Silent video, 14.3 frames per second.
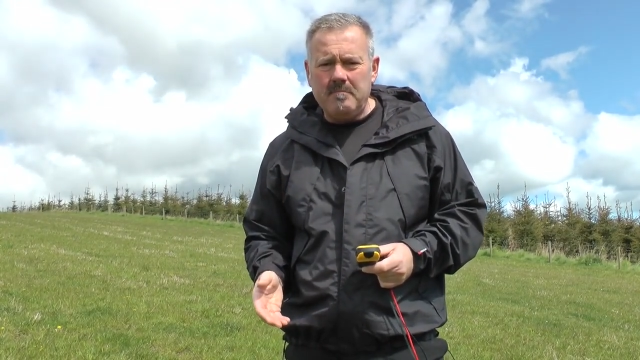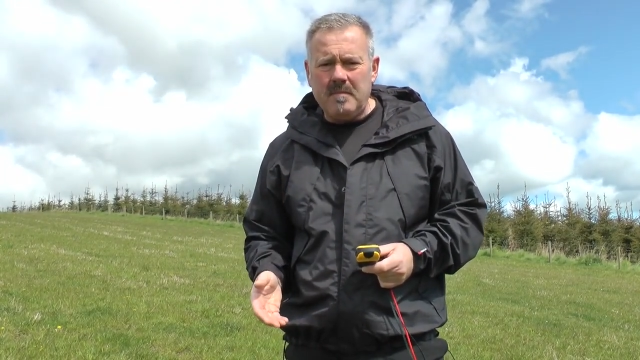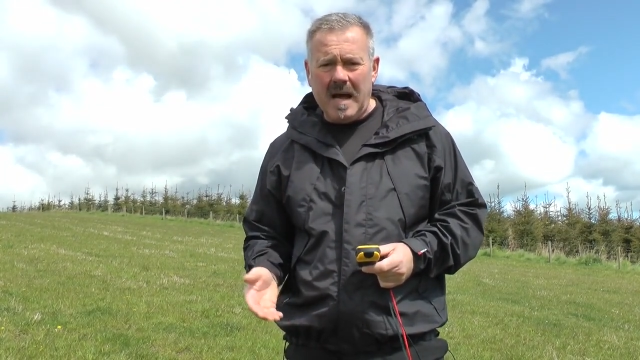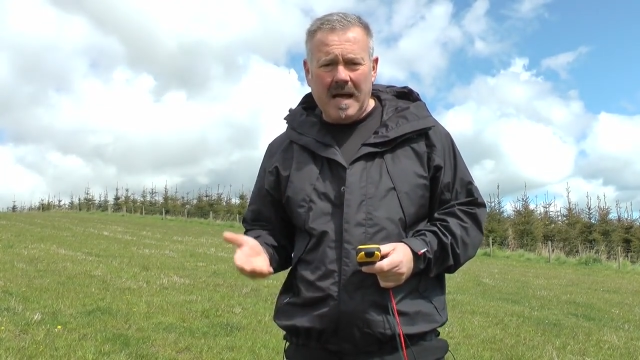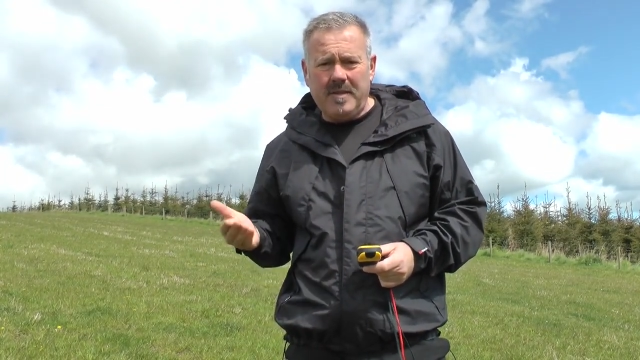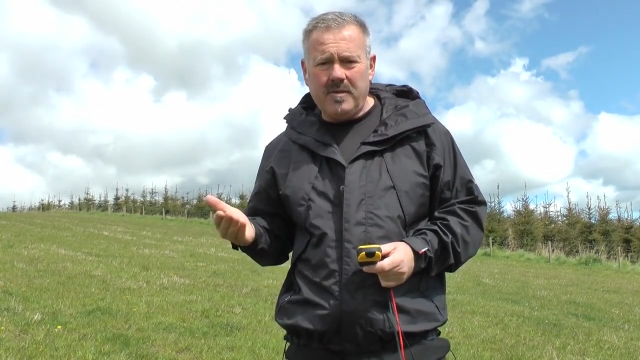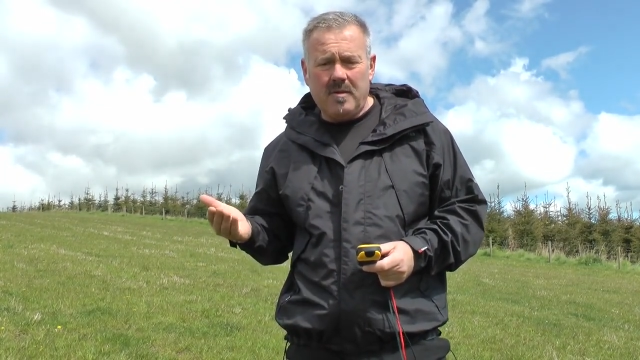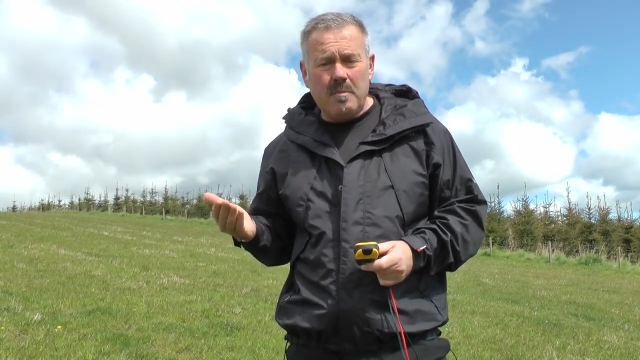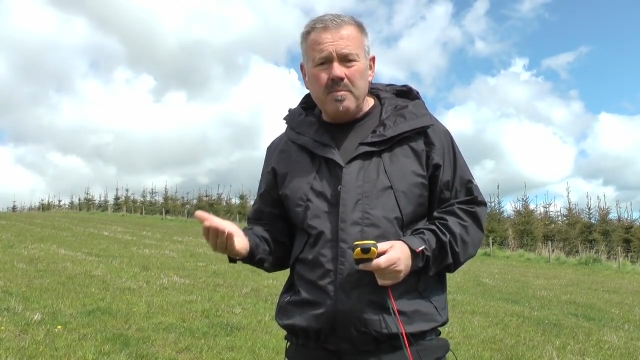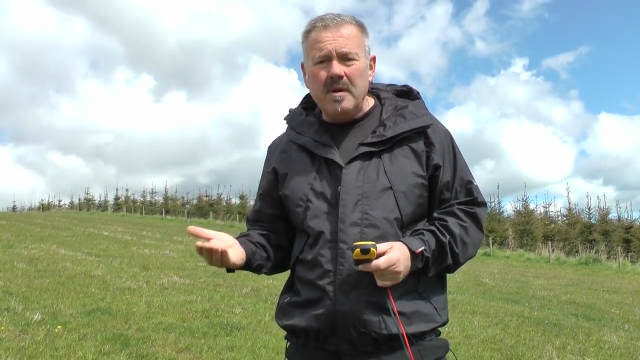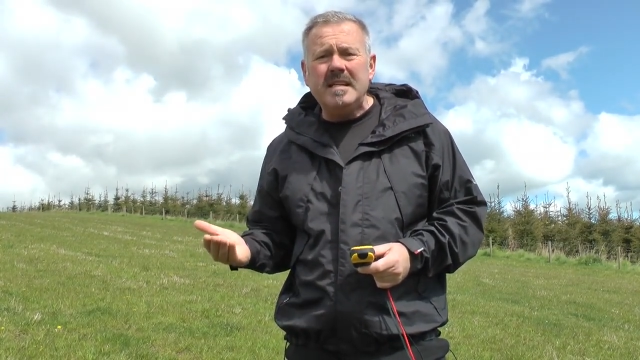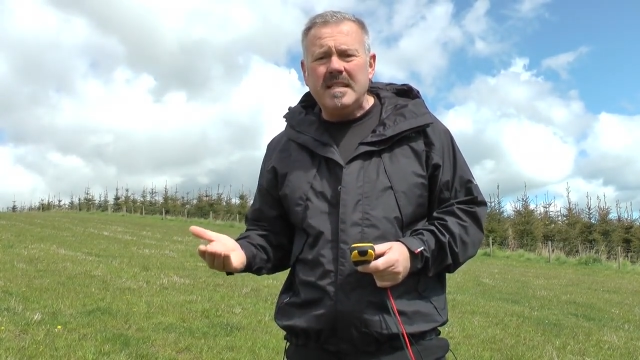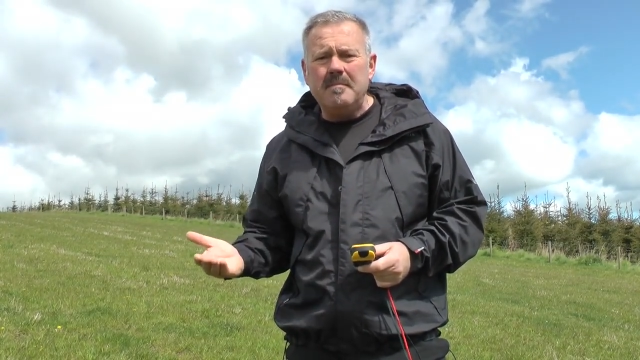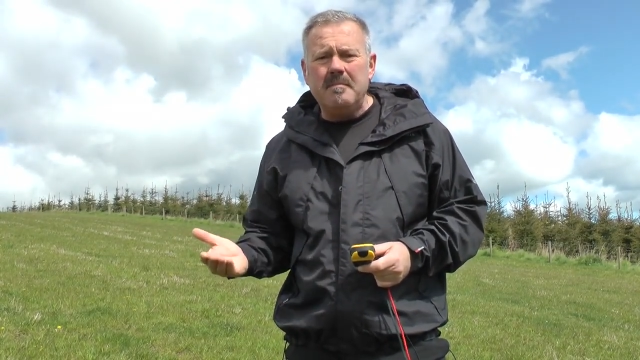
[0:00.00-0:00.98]
either a
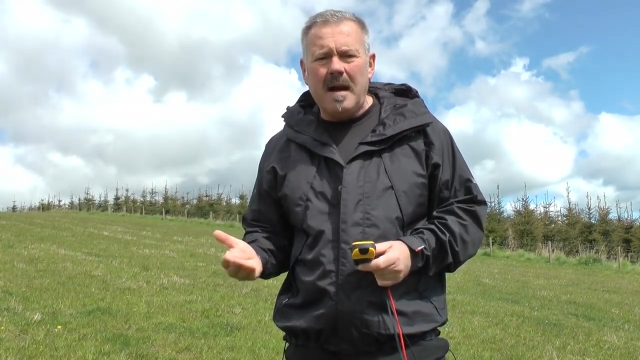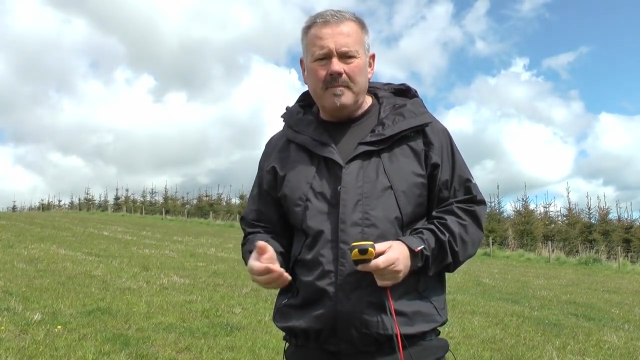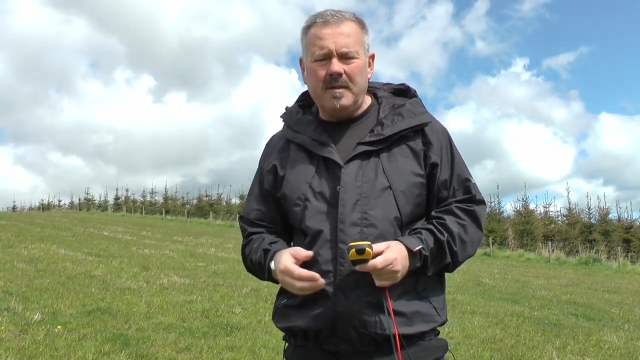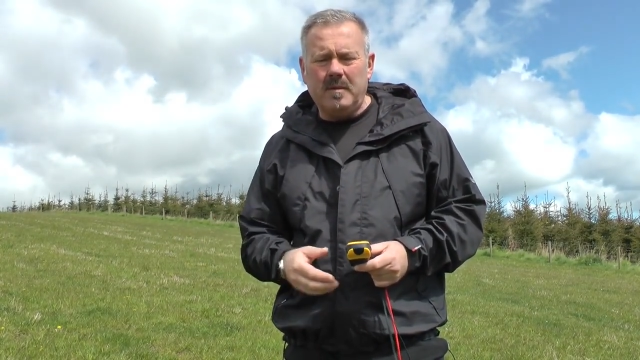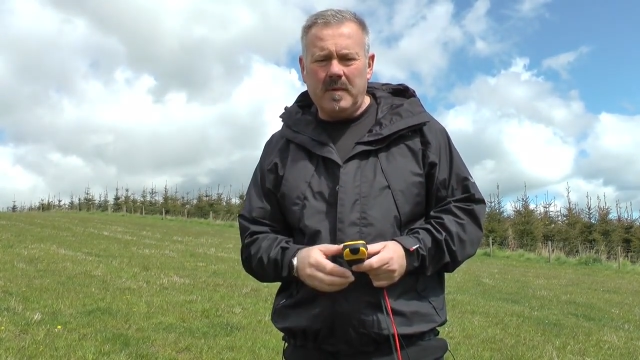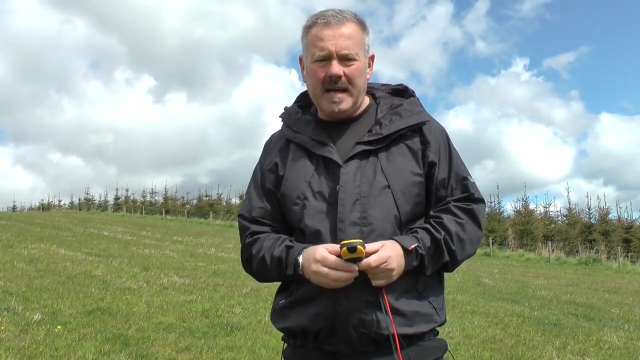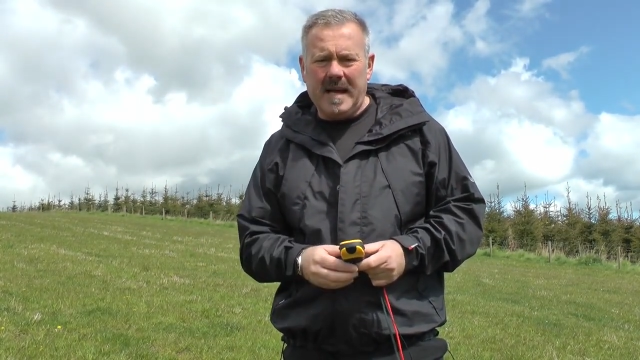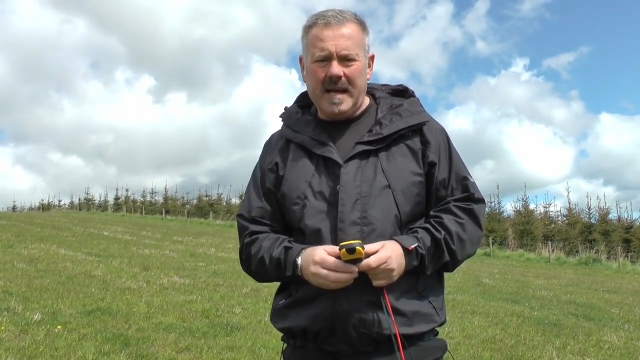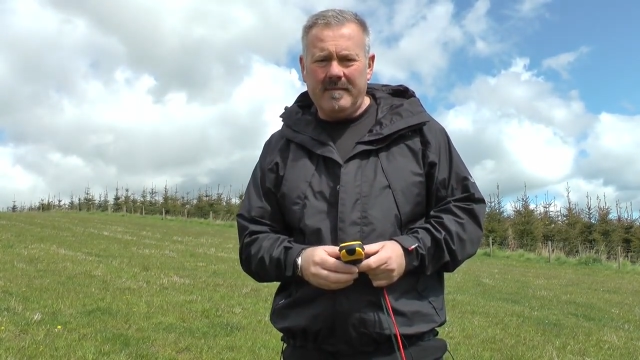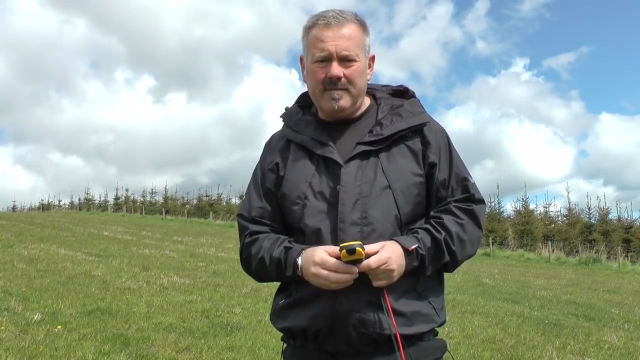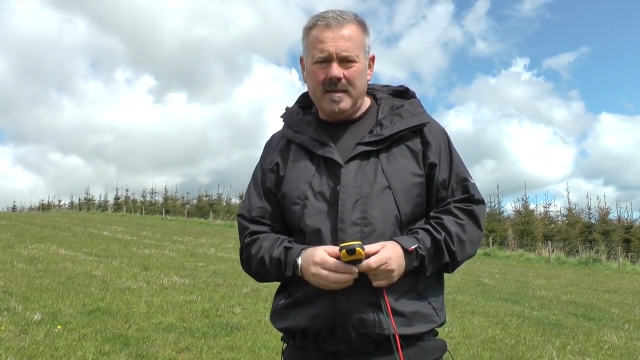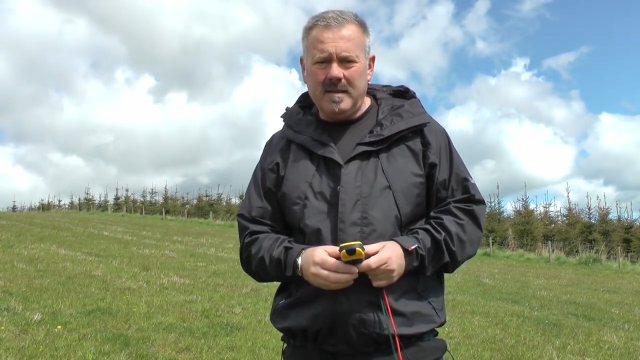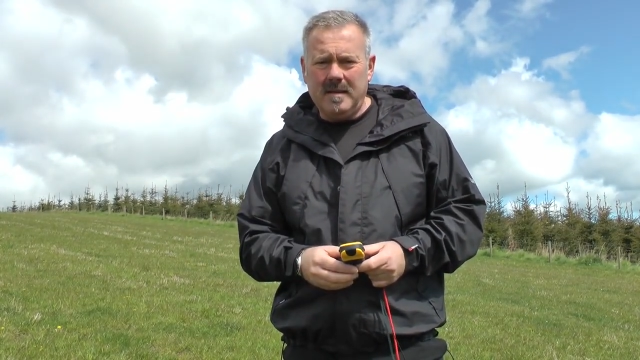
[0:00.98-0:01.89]
printed map that we have,